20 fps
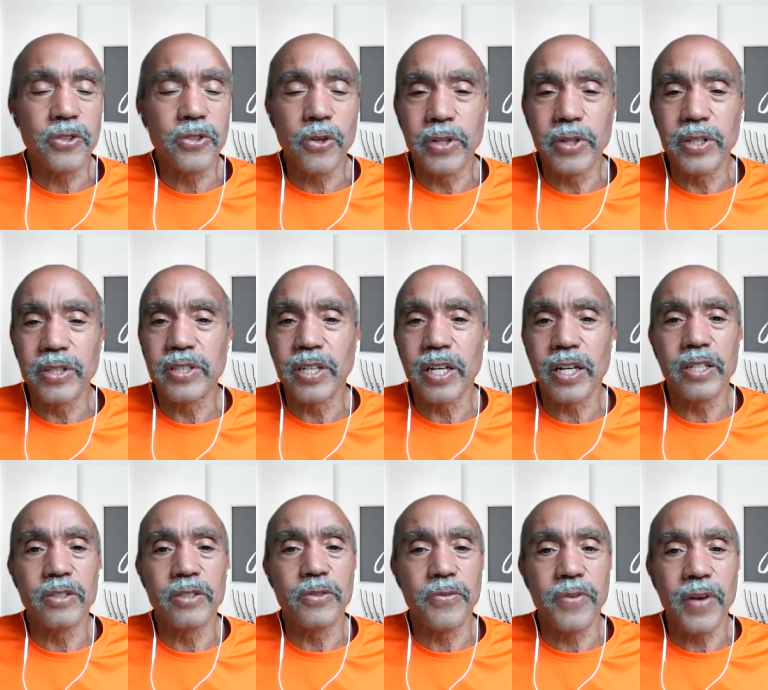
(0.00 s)
30
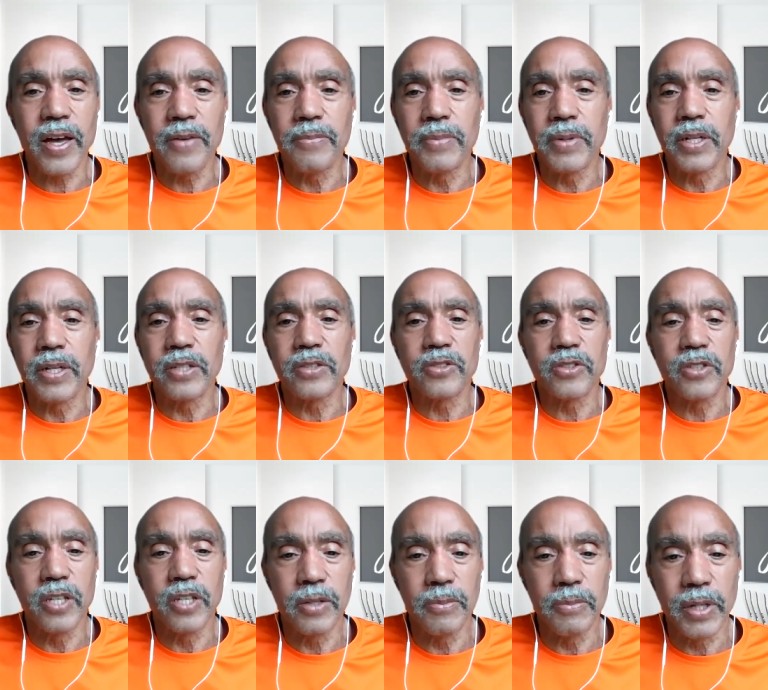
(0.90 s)
seconds, five
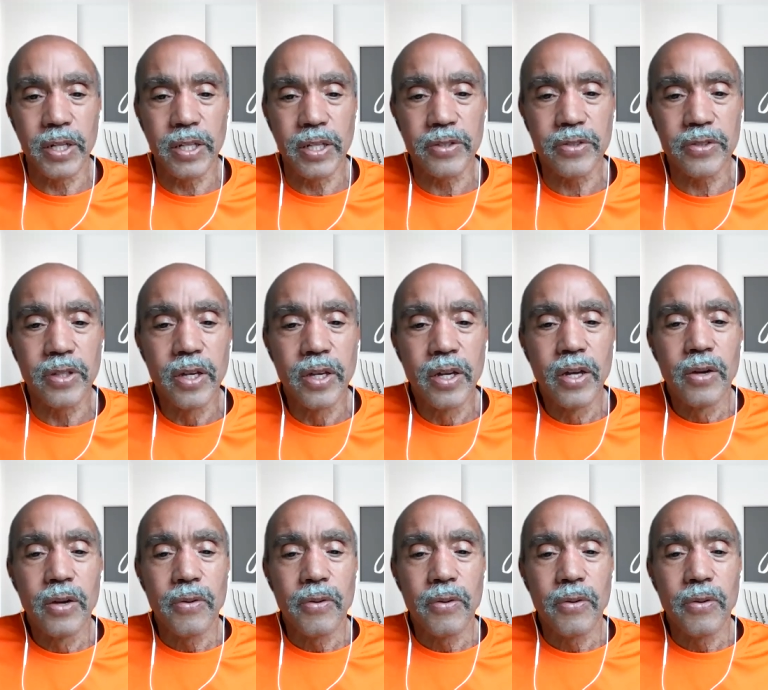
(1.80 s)
minutes, 10 minutes,